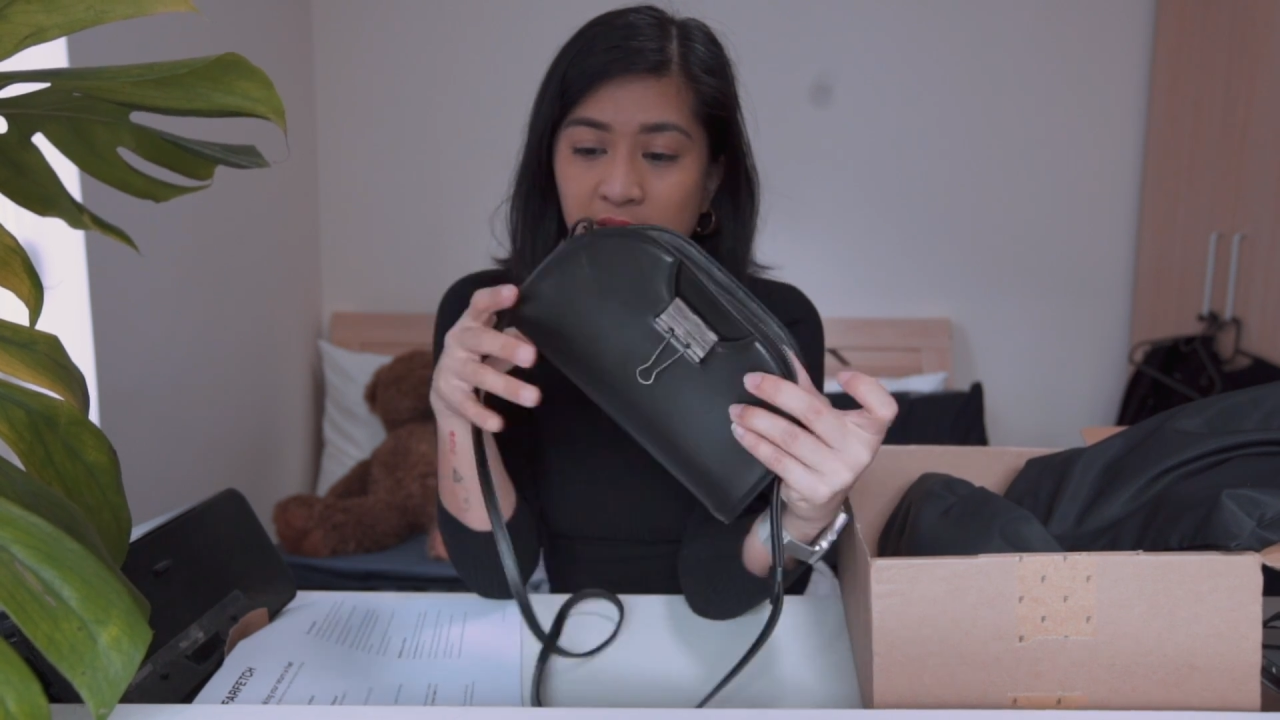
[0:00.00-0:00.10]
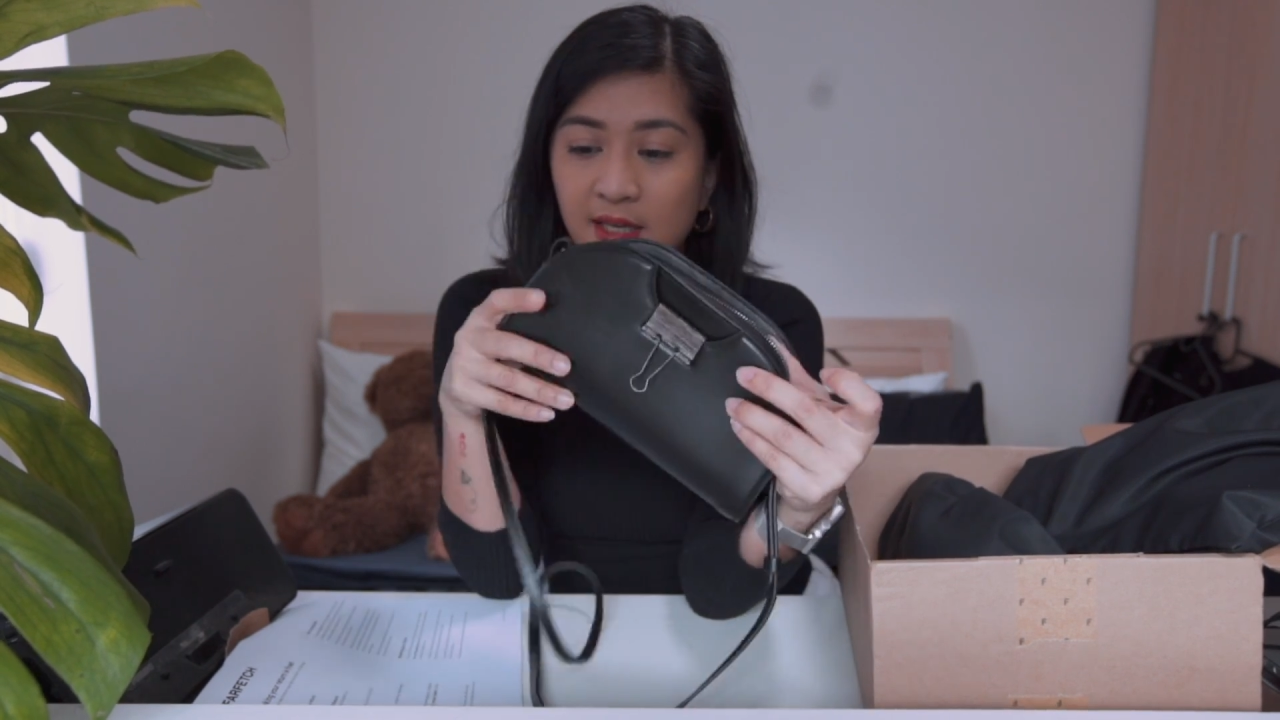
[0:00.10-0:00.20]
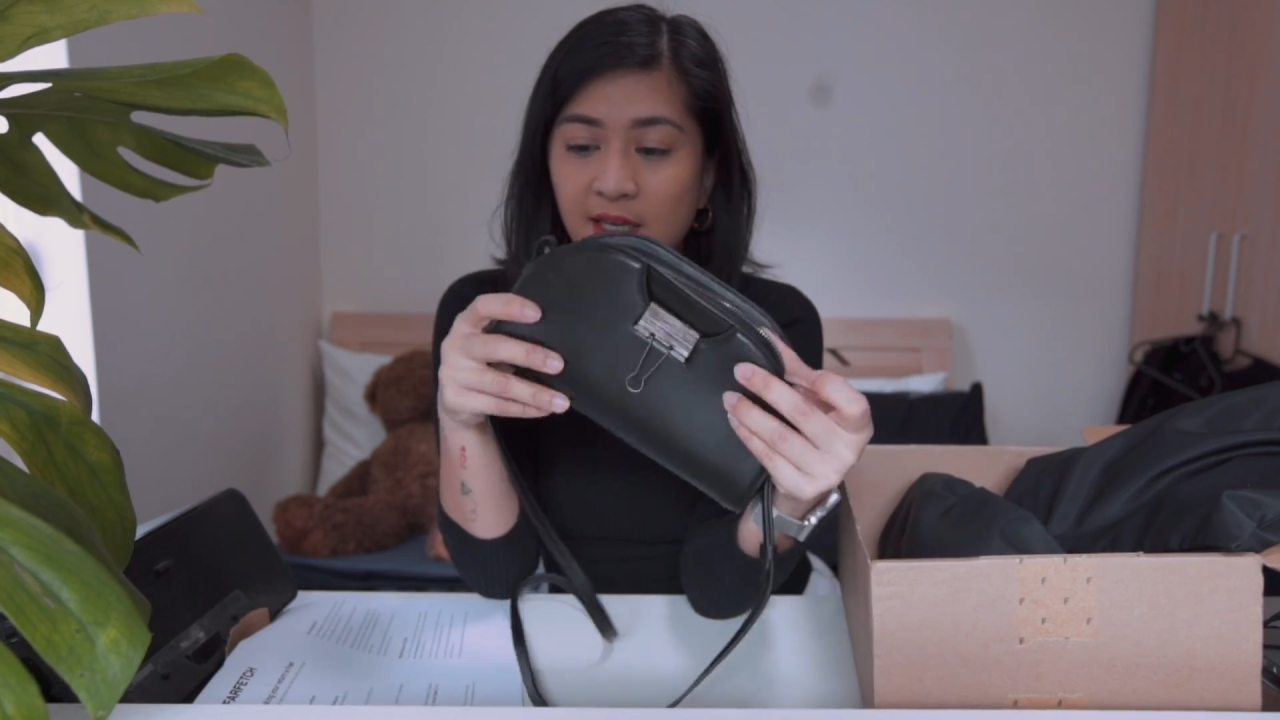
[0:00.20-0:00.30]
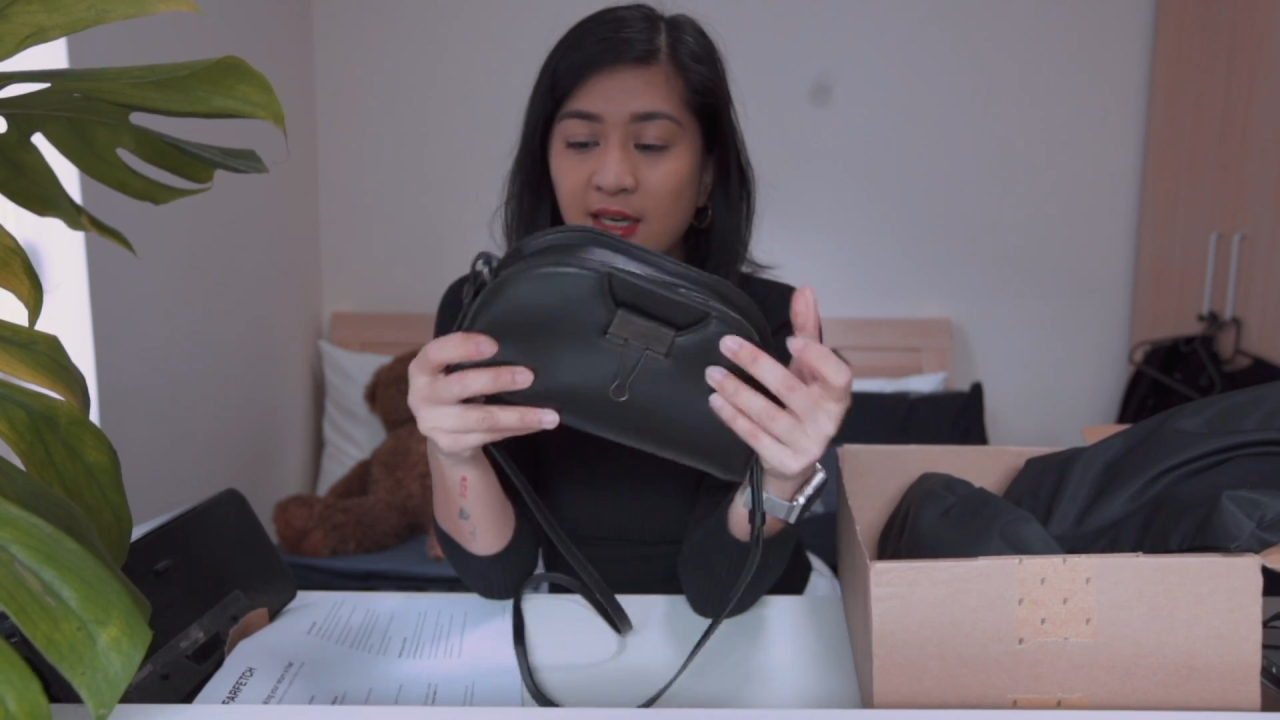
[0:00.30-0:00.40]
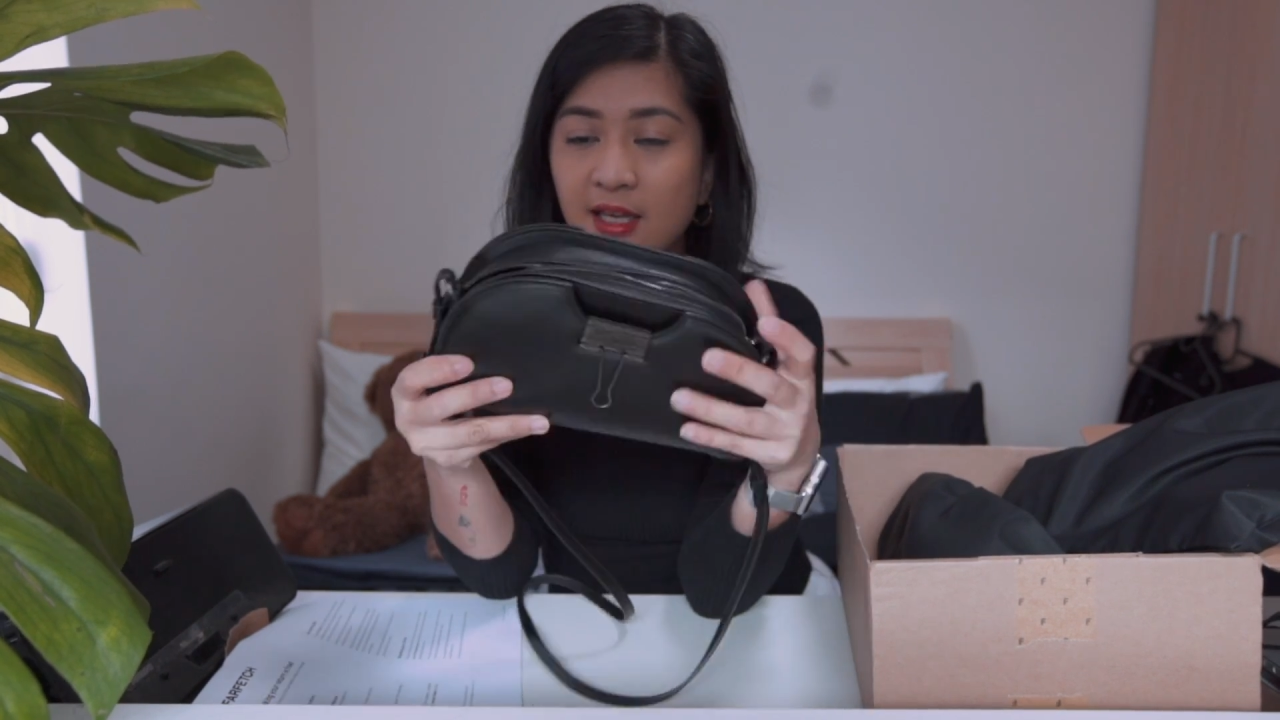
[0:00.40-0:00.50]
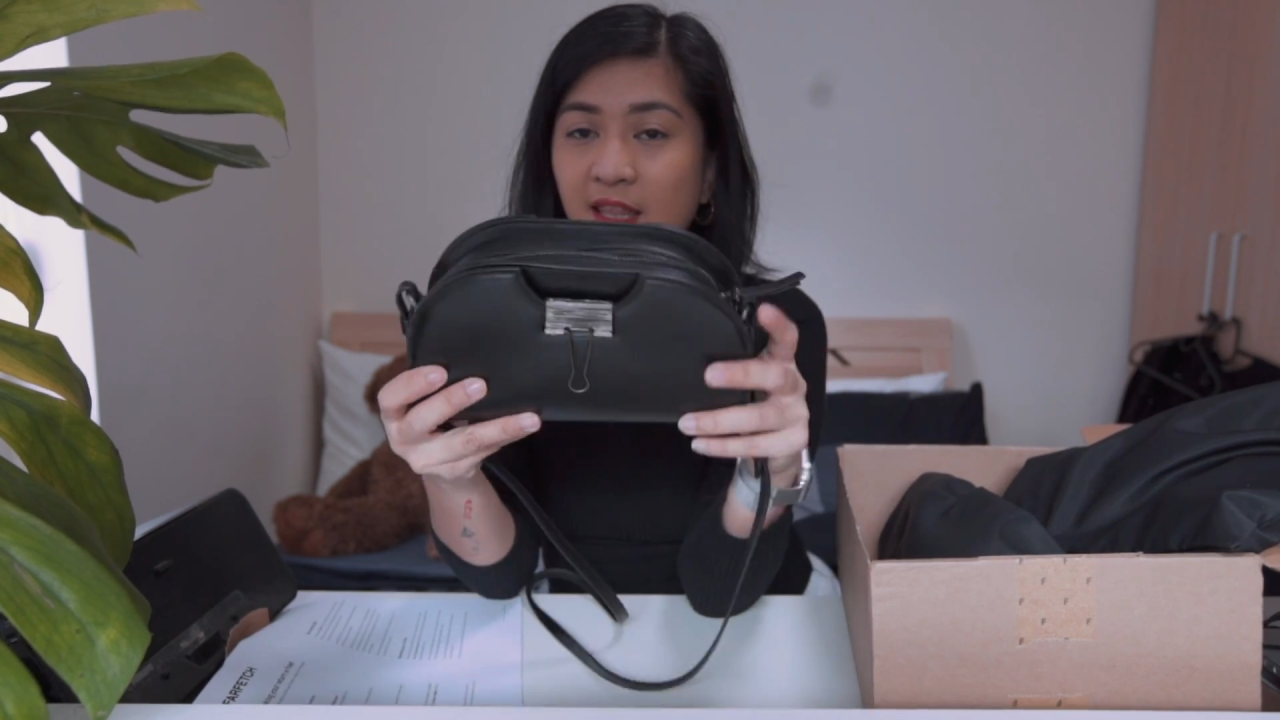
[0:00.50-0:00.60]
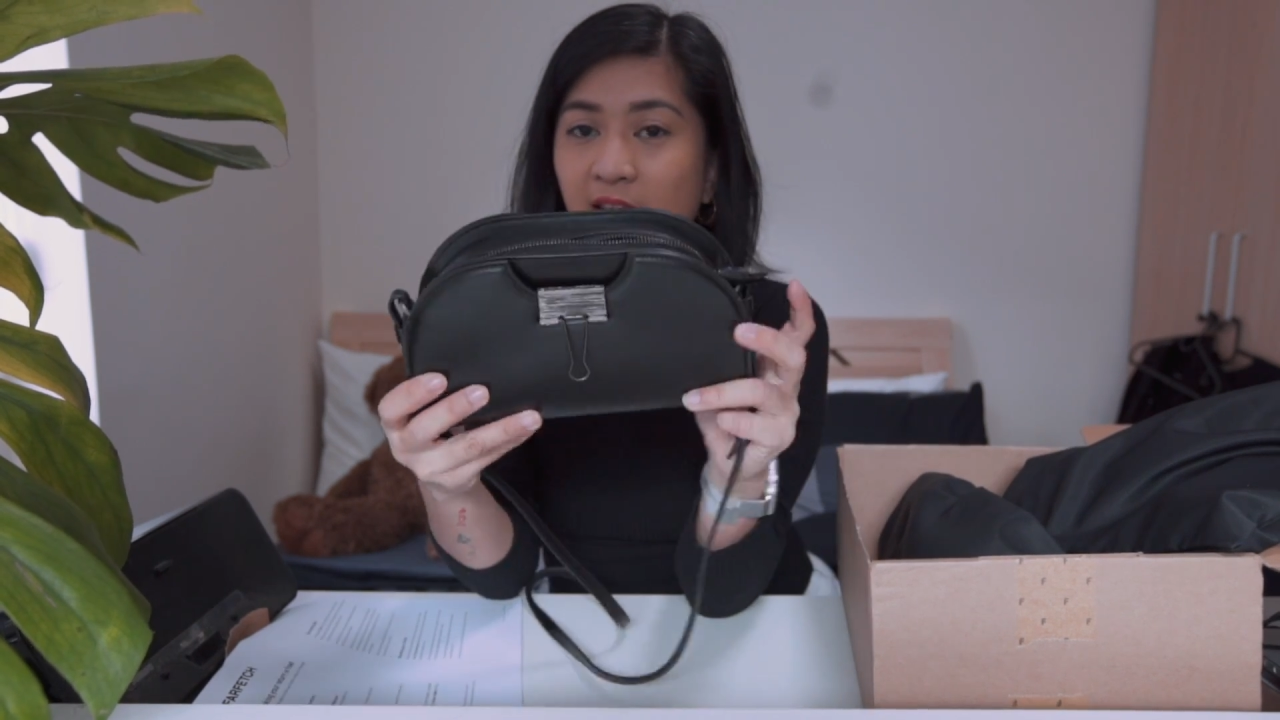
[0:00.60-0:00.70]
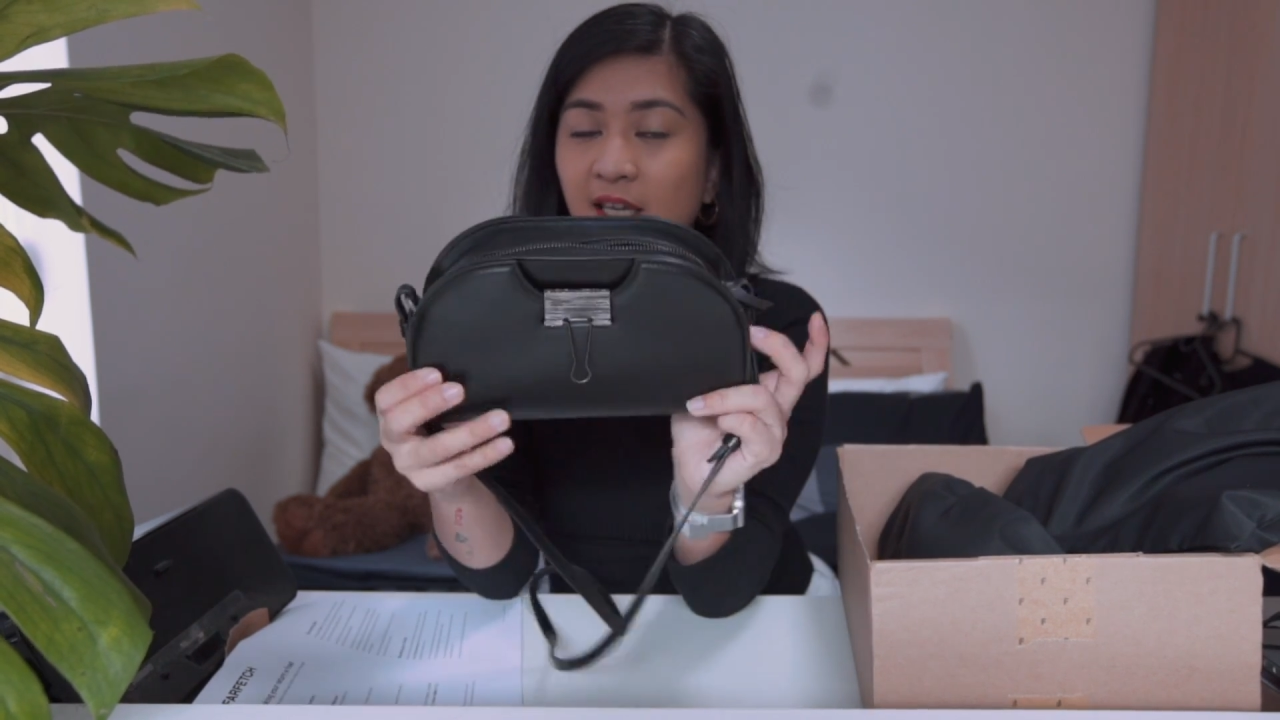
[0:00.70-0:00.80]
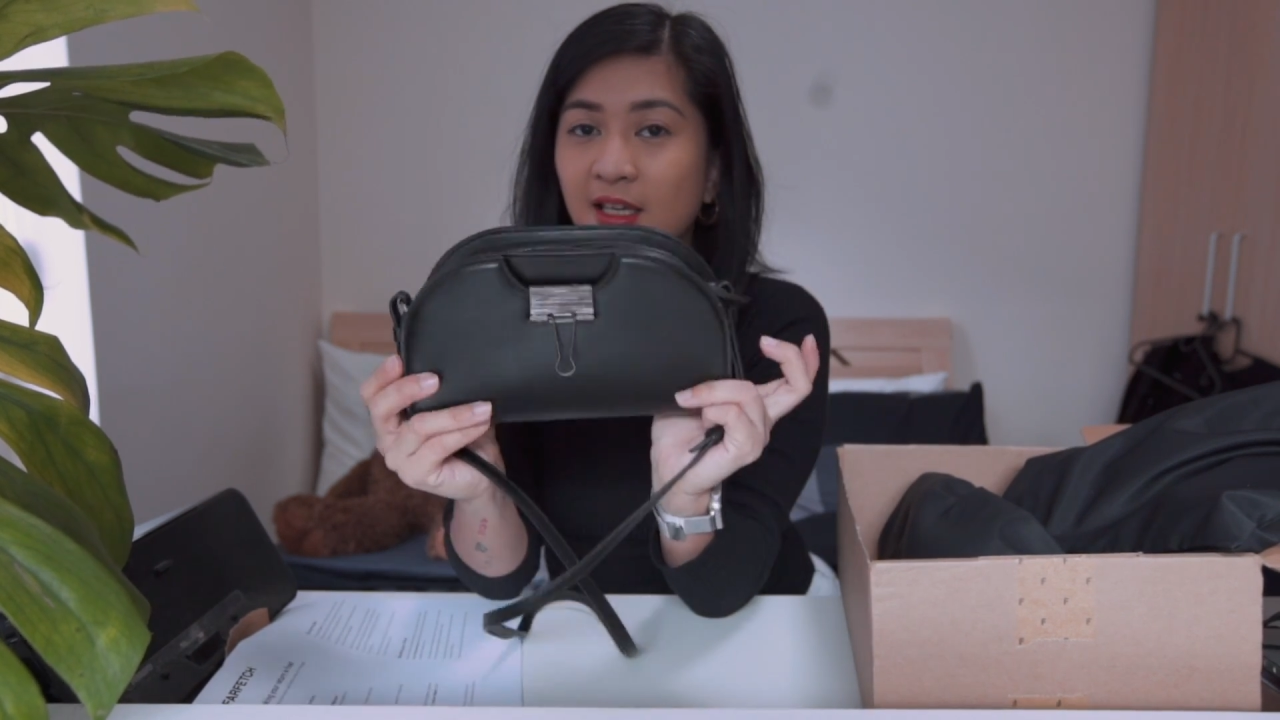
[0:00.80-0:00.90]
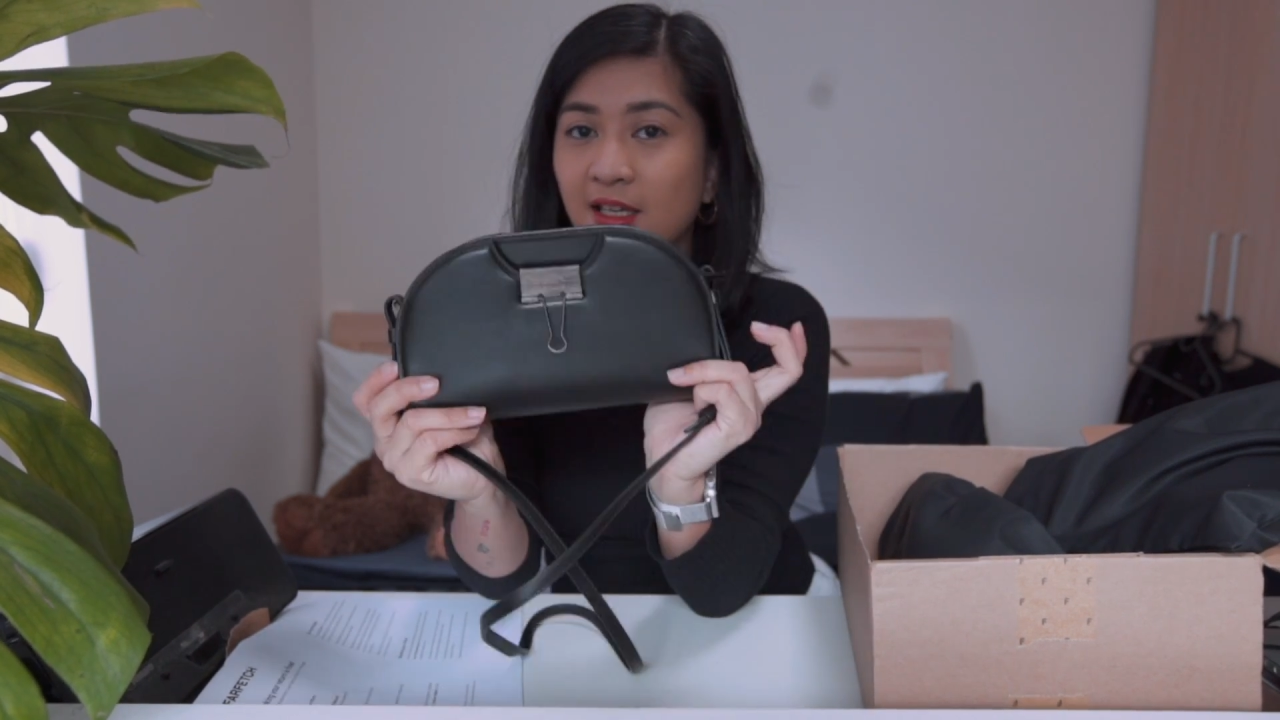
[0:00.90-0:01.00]
and I
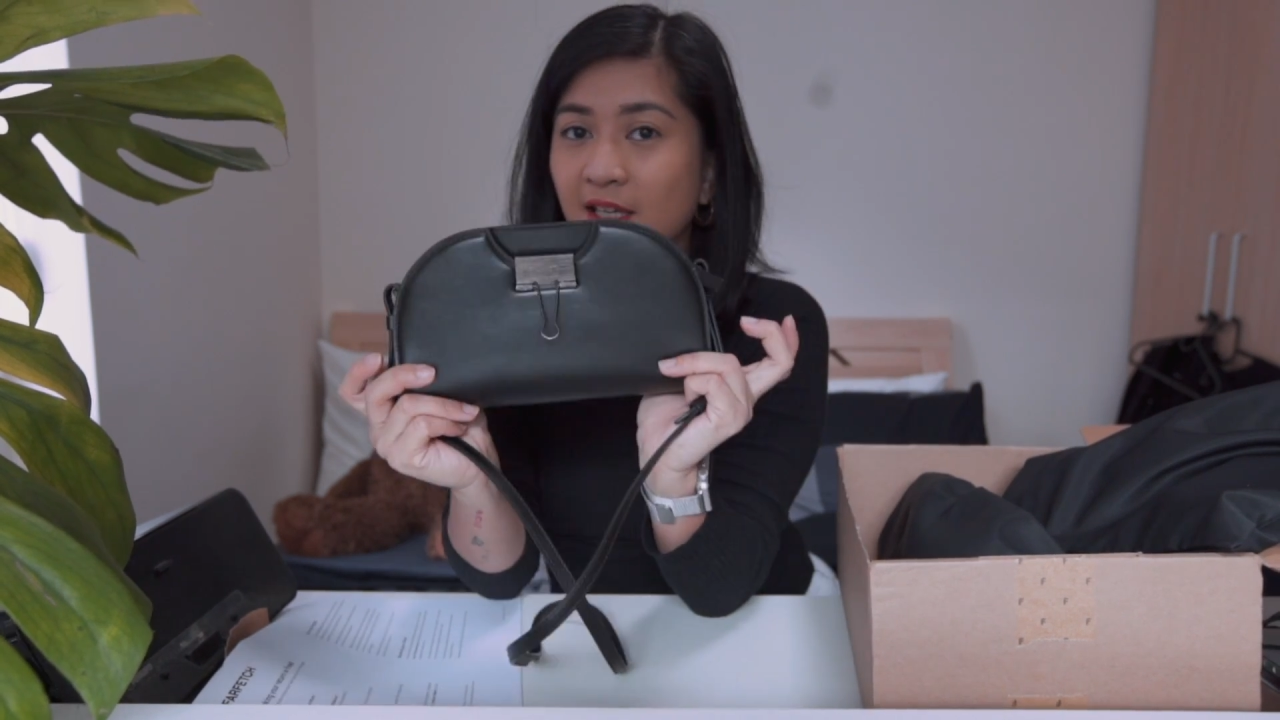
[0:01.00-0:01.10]
think